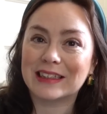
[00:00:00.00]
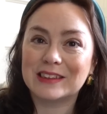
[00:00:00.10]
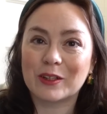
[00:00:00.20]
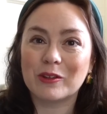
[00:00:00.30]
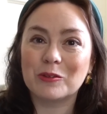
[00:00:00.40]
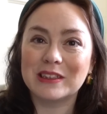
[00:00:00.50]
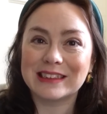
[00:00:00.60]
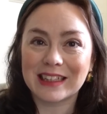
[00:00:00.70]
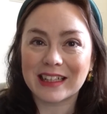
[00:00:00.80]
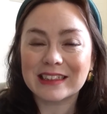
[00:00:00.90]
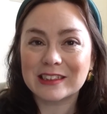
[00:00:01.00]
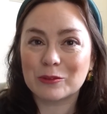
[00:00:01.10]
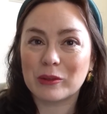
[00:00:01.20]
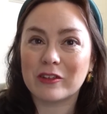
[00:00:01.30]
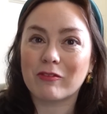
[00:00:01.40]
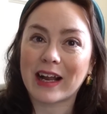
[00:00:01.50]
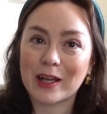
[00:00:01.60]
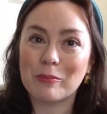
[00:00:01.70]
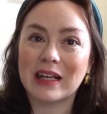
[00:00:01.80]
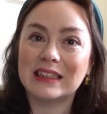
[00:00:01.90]
so it was nice to be
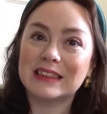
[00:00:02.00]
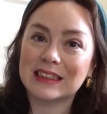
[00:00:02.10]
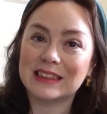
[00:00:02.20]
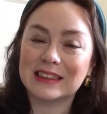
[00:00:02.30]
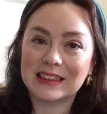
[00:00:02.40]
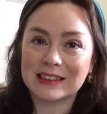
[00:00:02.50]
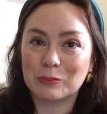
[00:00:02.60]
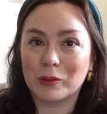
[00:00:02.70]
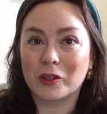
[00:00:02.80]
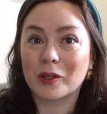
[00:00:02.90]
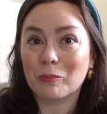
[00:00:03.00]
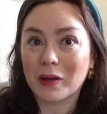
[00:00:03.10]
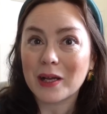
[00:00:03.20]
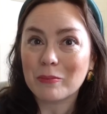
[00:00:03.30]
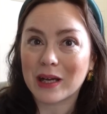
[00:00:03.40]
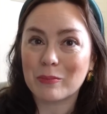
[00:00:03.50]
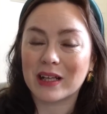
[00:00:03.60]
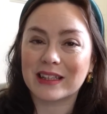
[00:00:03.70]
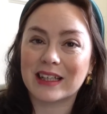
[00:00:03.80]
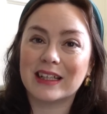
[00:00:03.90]
recommended this book by my
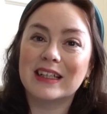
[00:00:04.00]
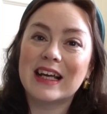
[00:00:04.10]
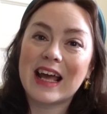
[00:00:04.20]
mother.